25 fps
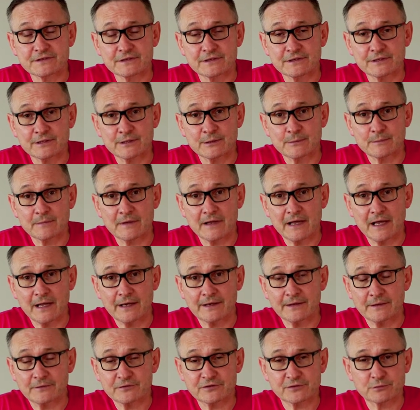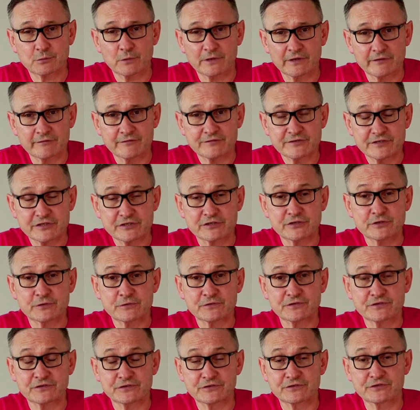and I just want to
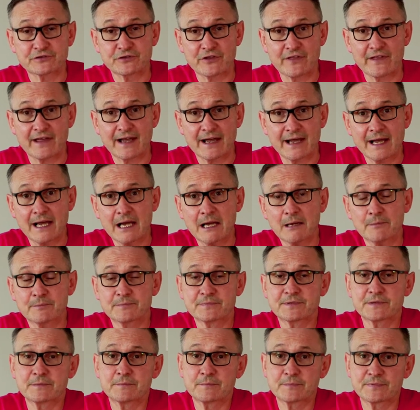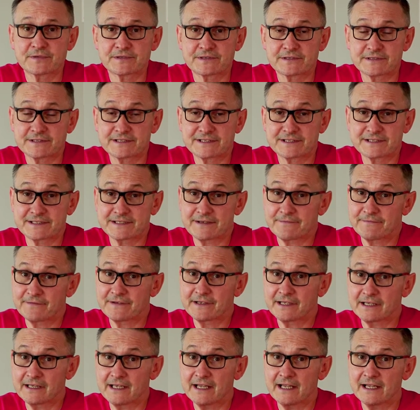introduce you to that app
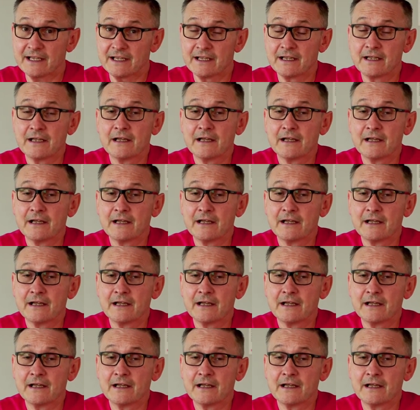specifically.